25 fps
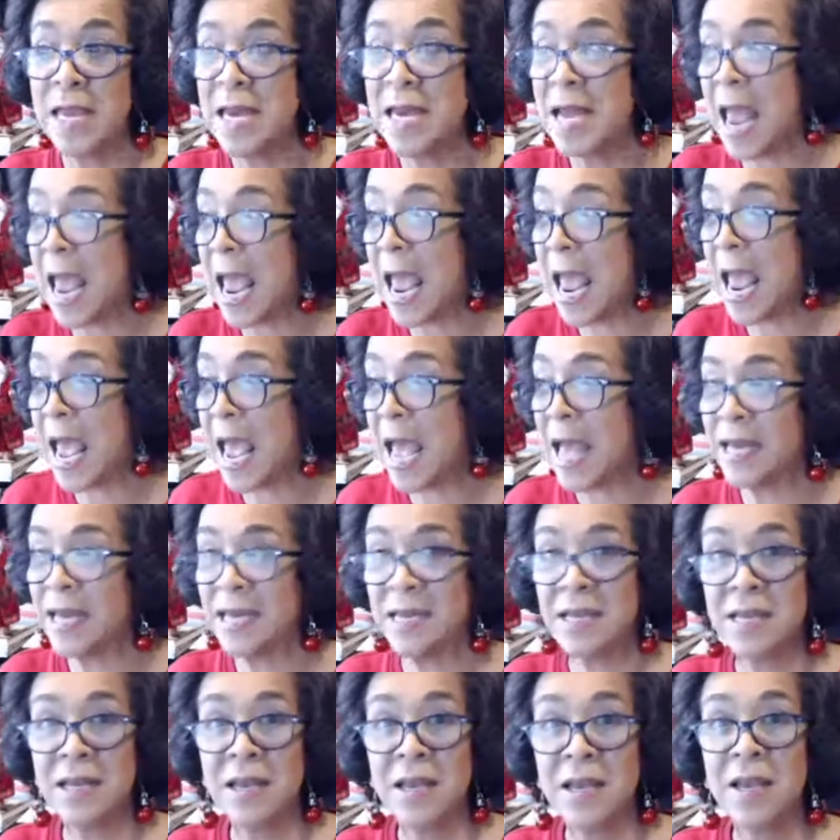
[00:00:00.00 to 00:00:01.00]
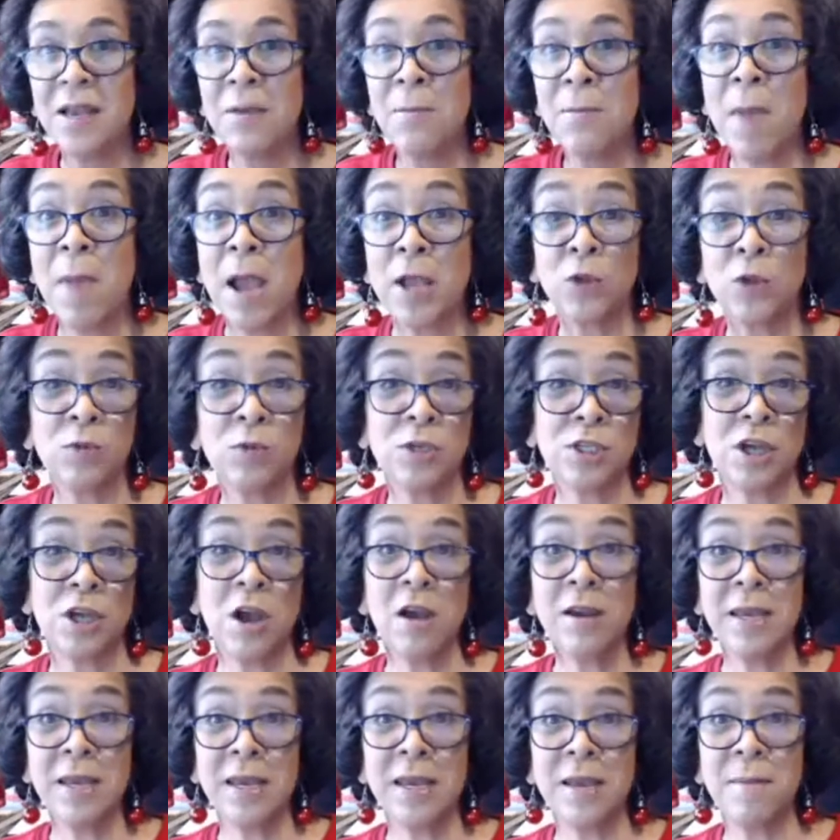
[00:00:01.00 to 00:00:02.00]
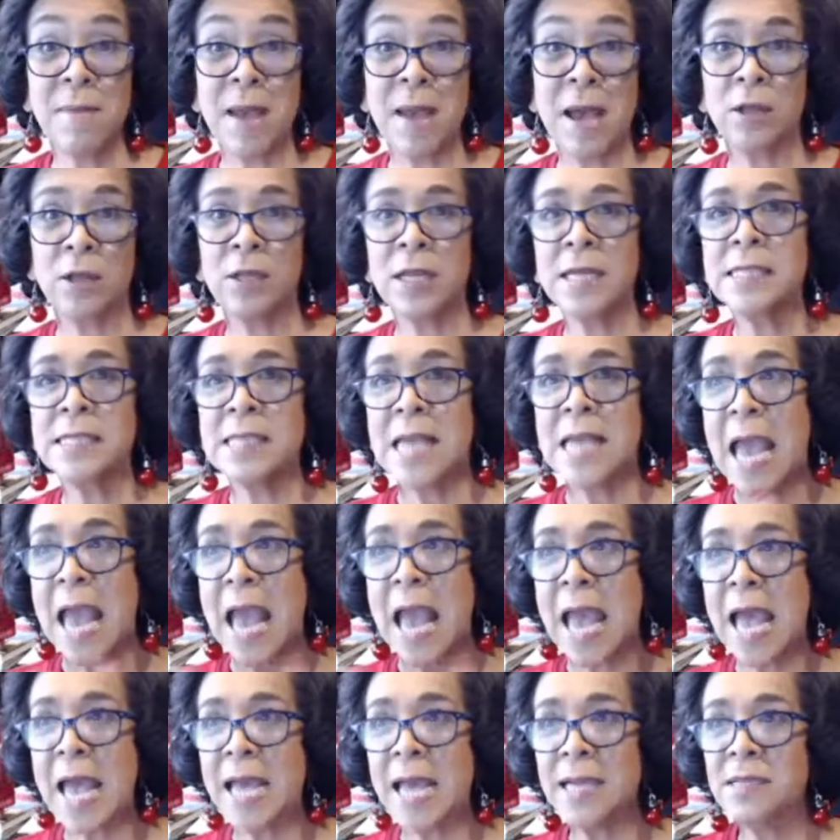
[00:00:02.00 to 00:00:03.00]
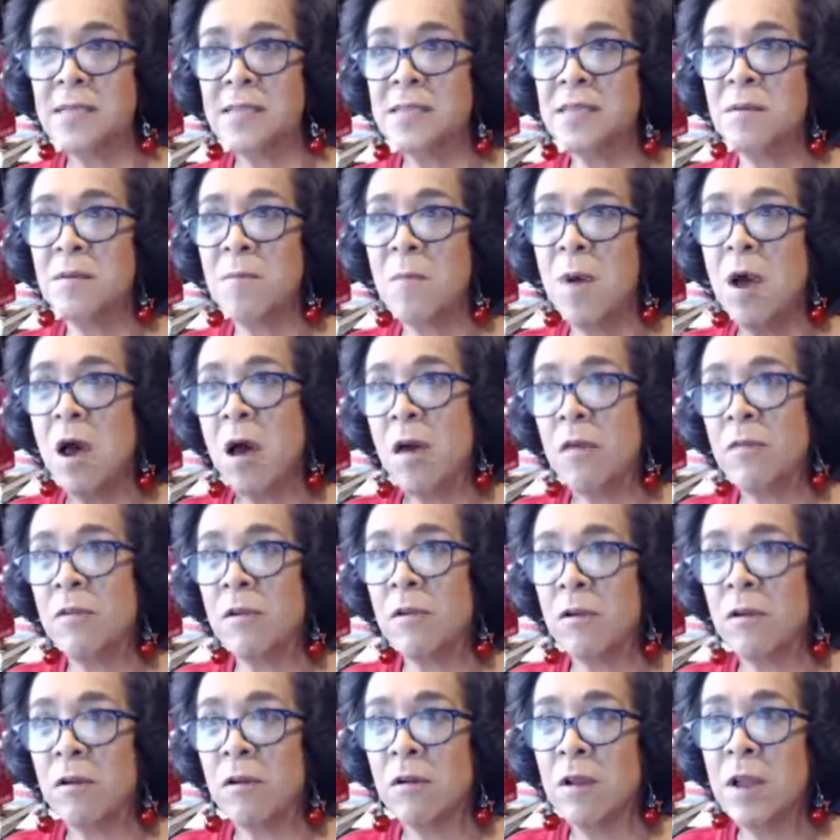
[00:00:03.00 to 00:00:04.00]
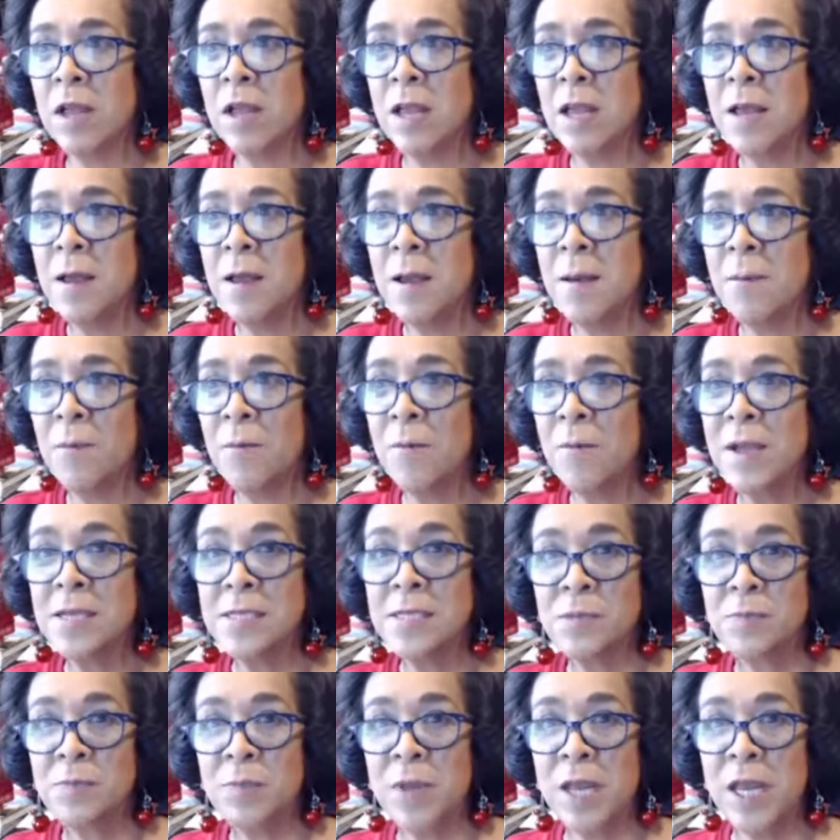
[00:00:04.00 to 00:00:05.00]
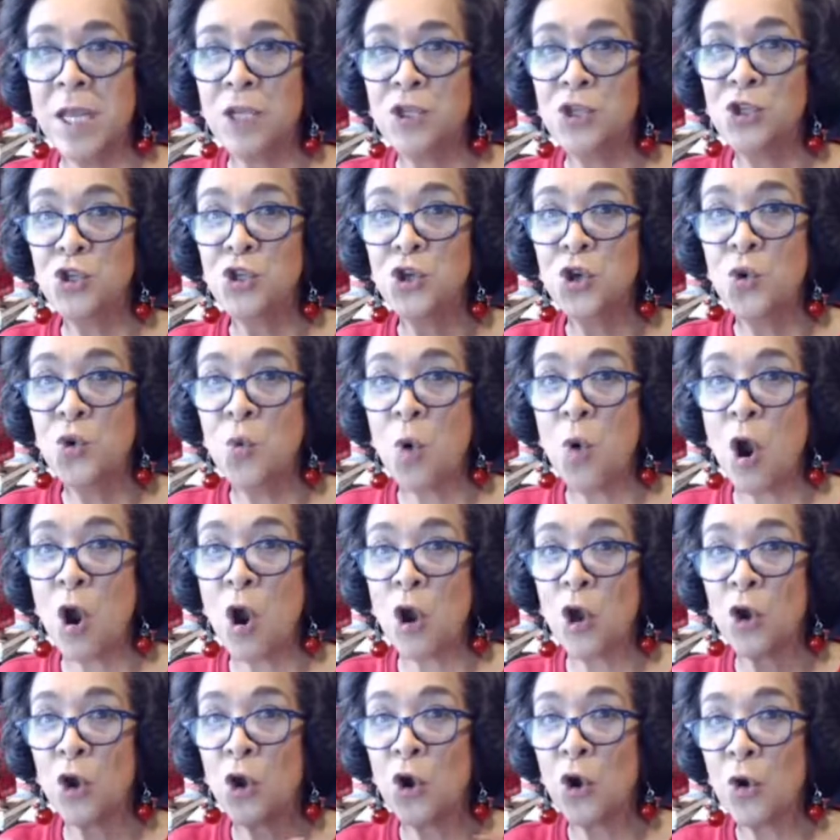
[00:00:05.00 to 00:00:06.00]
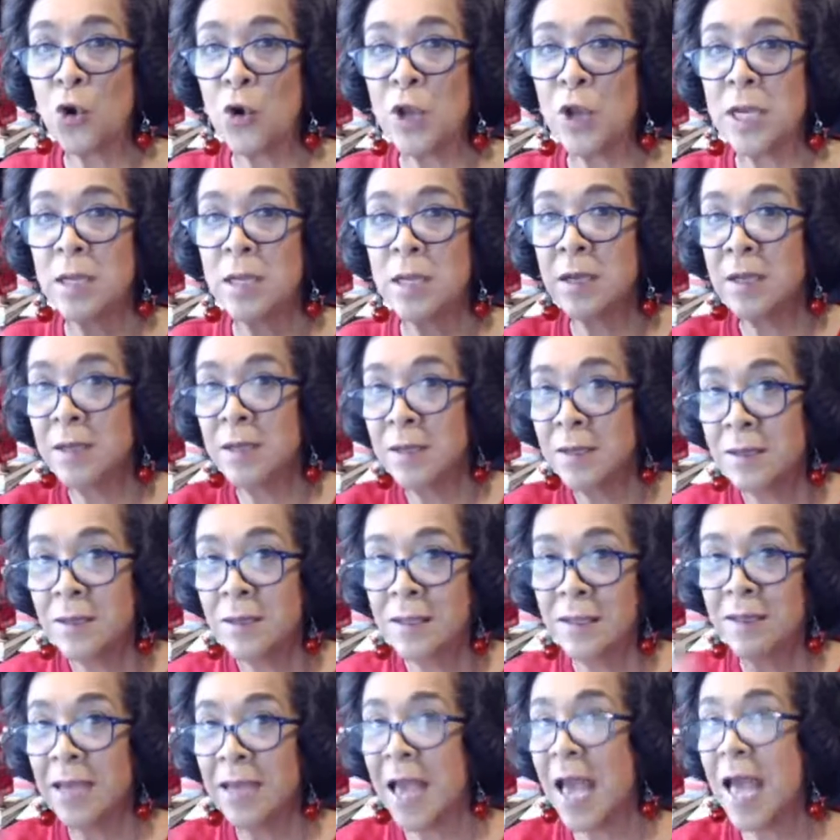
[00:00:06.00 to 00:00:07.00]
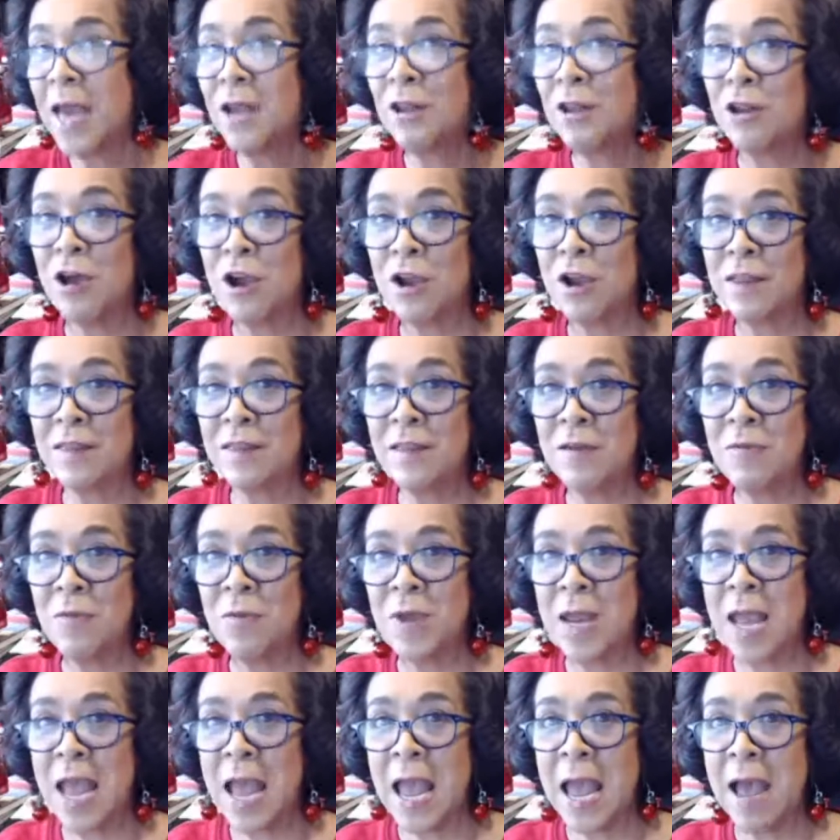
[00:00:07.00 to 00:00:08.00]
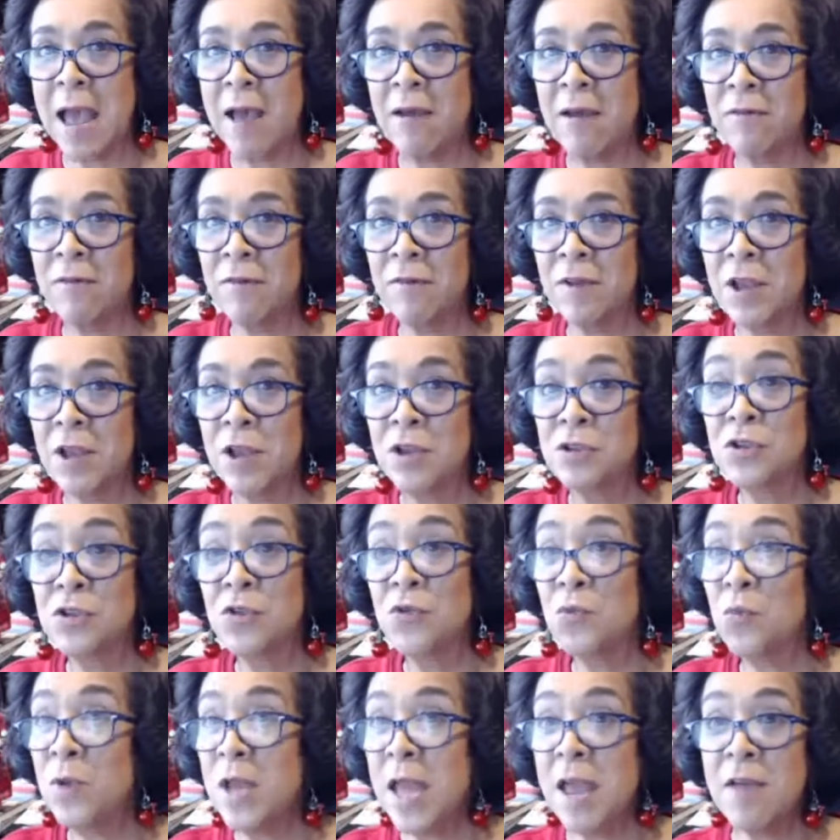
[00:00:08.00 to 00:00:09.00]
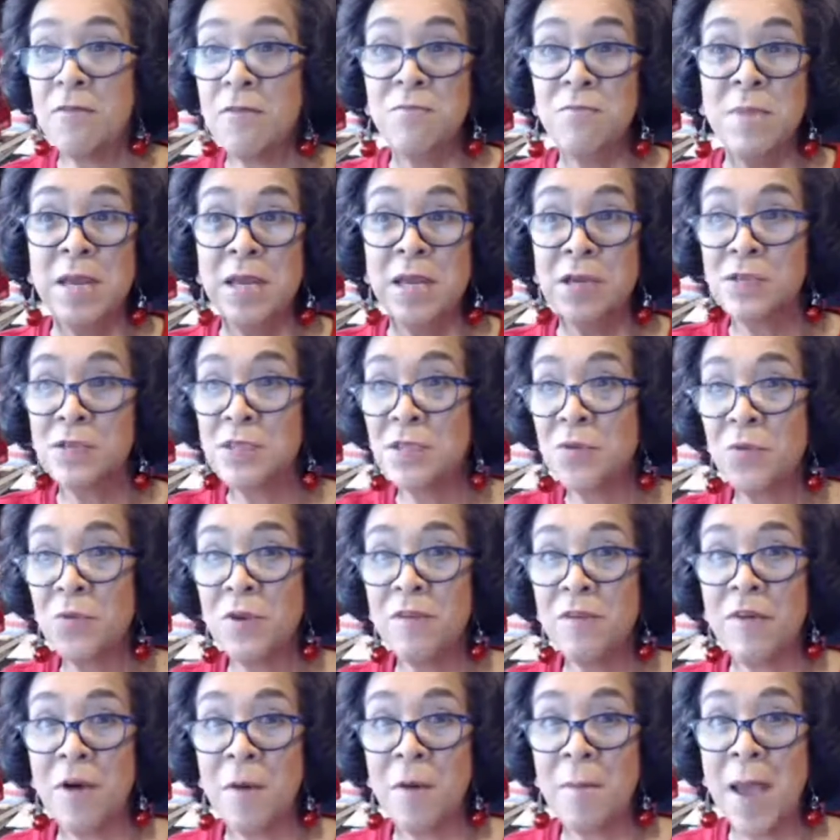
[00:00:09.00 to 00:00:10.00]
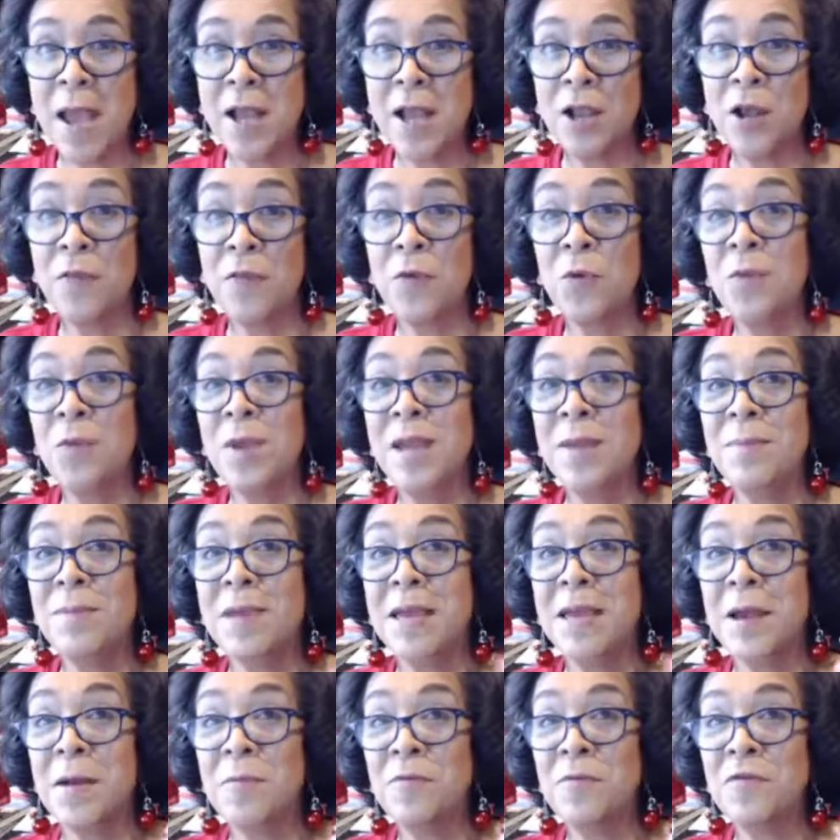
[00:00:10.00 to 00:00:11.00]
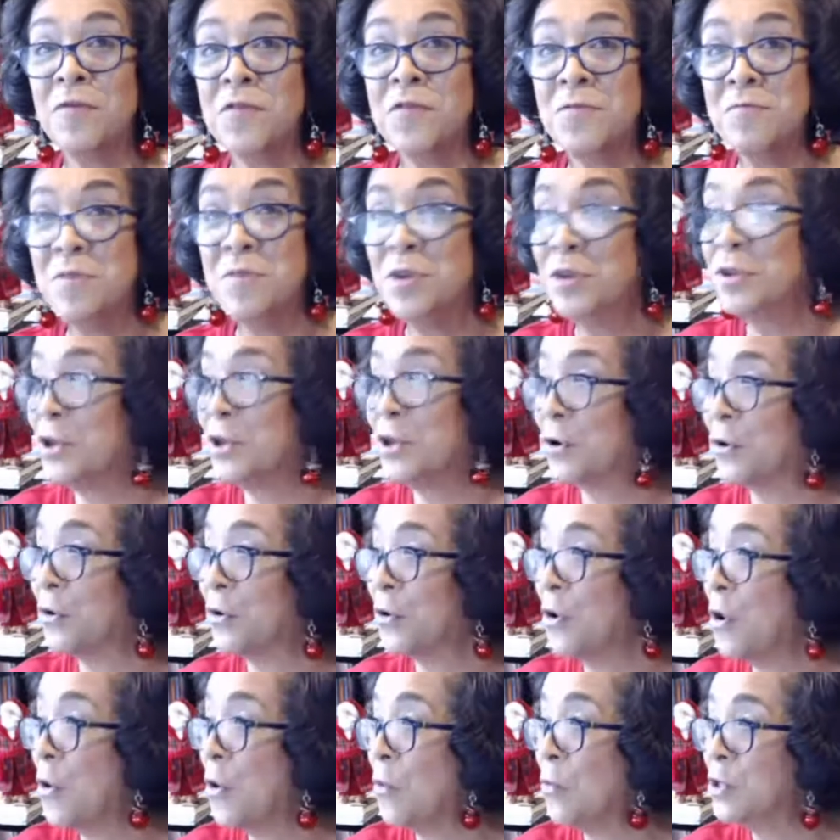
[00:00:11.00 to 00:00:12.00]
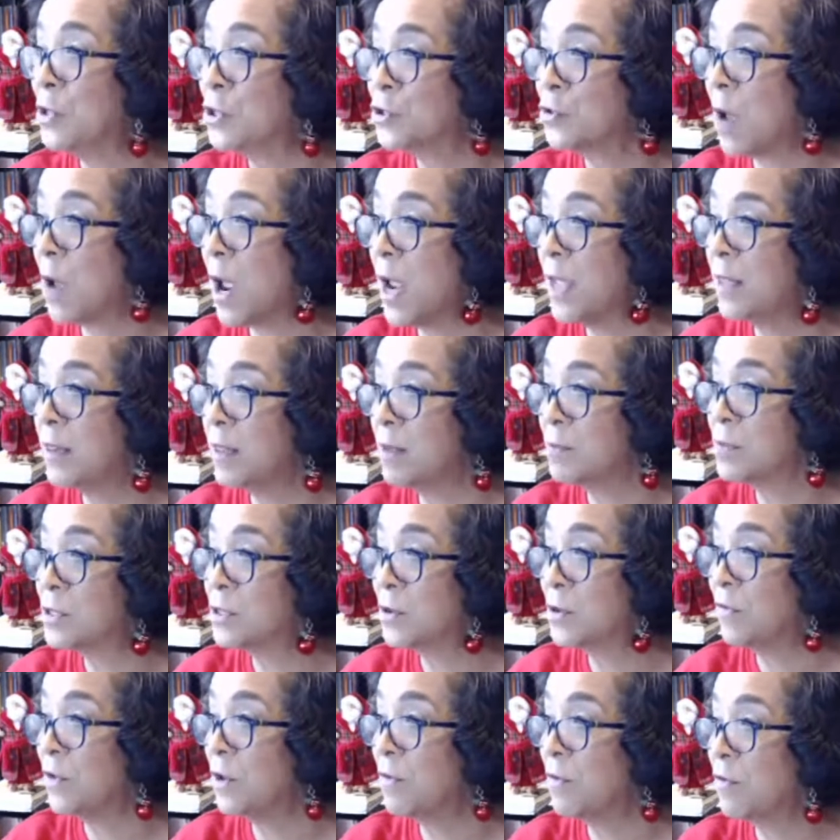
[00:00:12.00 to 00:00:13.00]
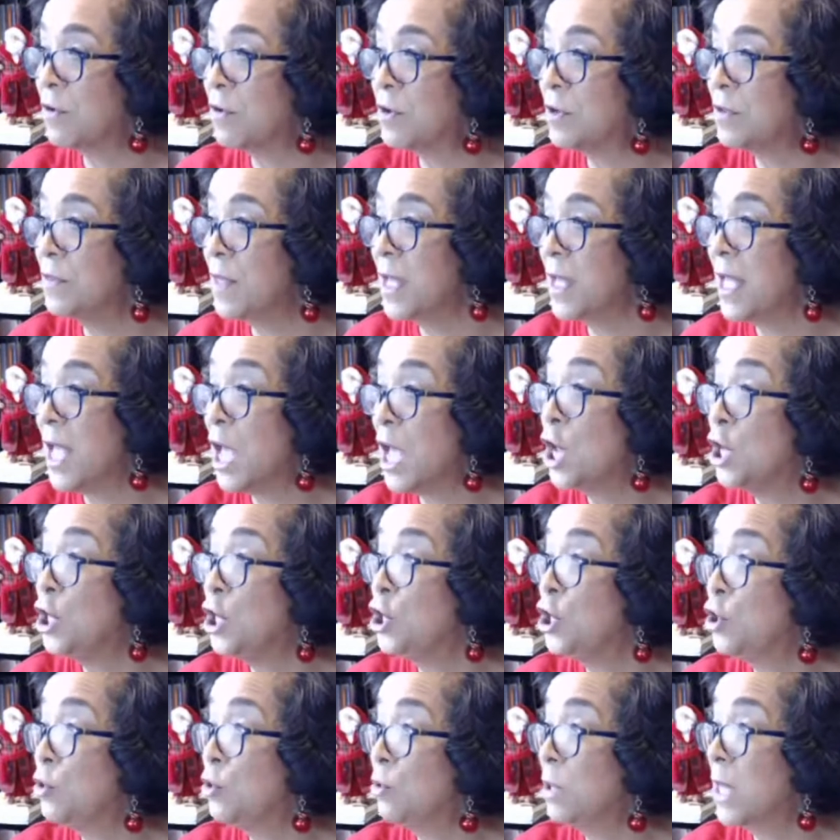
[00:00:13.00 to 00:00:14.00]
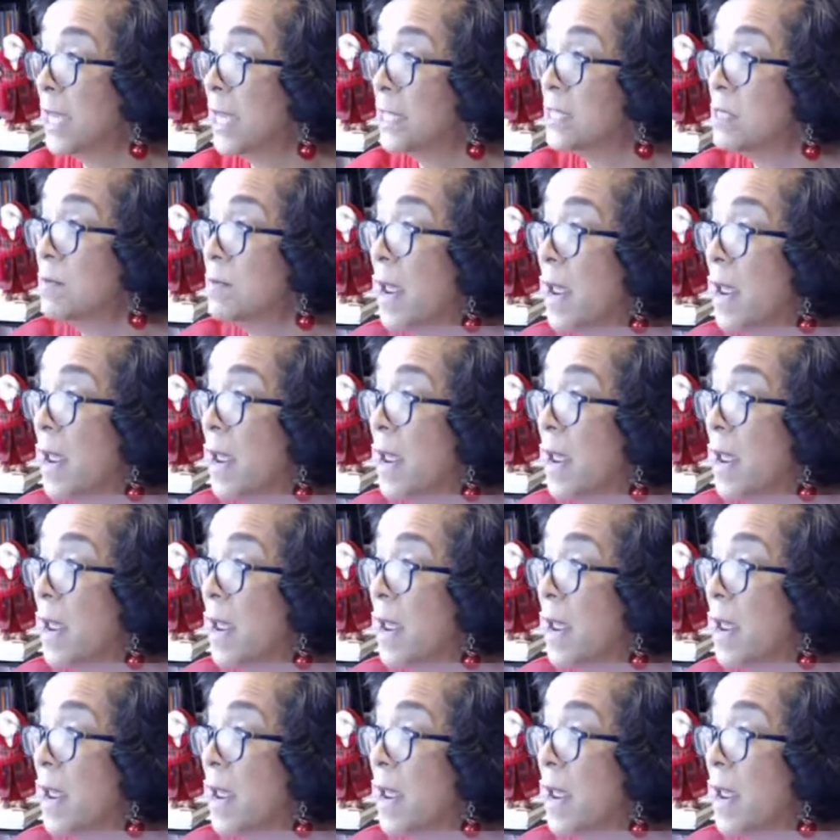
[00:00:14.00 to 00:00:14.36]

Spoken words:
can add. Michael was talking about, let's add some other recipes to our current catalog that we have, so that we have meals that we fall back on, that we can become familiar with trying them. So, have you ever did that? You like to